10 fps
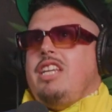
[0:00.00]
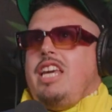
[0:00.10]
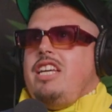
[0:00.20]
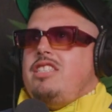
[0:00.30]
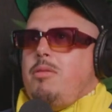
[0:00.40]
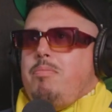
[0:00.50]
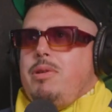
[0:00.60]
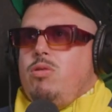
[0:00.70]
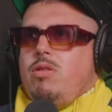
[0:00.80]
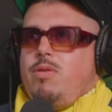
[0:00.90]
it's a
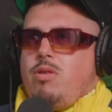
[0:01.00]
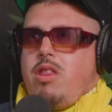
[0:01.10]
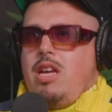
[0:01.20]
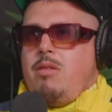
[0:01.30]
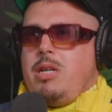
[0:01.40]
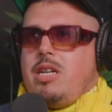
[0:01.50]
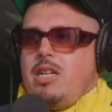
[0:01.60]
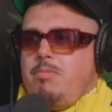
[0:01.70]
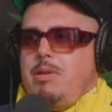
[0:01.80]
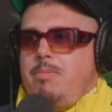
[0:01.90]
beautiful thing
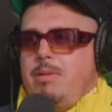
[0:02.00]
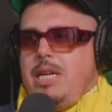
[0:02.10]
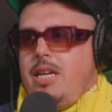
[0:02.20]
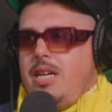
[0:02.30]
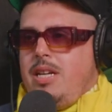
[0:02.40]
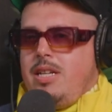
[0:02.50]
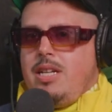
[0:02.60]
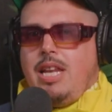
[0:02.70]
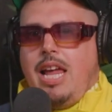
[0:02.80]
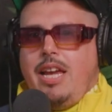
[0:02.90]
because BB,
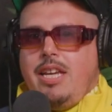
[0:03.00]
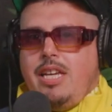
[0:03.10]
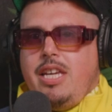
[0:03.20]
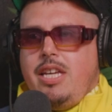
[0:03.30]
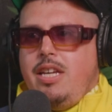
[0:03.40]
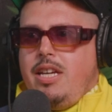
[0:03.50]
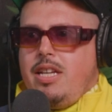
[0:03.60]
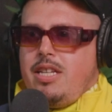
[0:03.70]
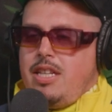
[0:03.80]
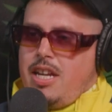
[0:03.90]

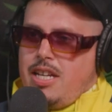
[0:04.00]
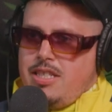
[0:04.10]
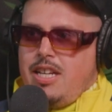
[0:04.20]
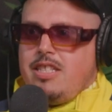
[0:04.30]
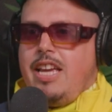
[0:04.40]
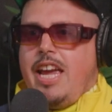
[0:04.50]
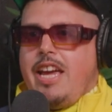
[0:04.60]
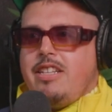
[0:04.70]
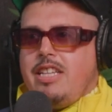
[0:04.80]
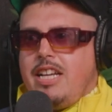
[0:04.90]
like I said, is an
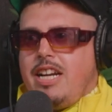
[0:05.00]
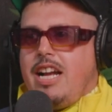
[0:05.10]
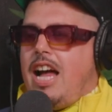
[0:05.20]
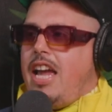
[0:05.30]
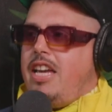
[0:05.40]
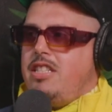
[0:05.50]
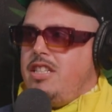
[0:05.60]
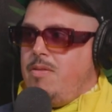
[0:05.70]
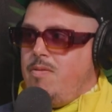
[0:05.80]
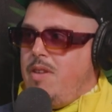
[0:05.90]
analytic guy. It's
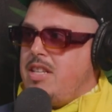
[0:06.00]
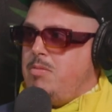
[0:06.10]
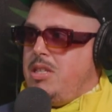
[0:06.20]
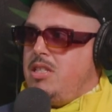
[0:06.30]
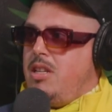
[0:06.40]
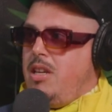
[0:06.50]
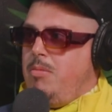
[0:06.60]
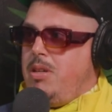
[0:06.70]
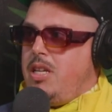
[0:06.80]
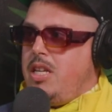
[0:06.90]
an investment to
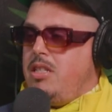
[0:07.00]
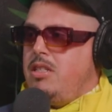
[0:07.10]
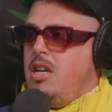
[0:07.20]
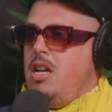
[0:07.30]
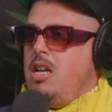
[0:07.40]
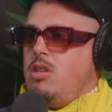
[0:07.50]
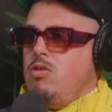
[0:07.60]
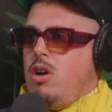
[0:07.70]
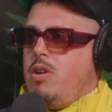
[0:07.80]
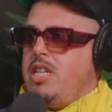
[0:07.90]
him. He's,
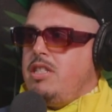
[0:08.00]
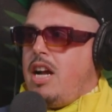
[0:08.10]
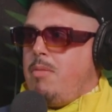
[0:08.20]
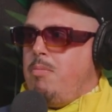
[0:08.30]
he's not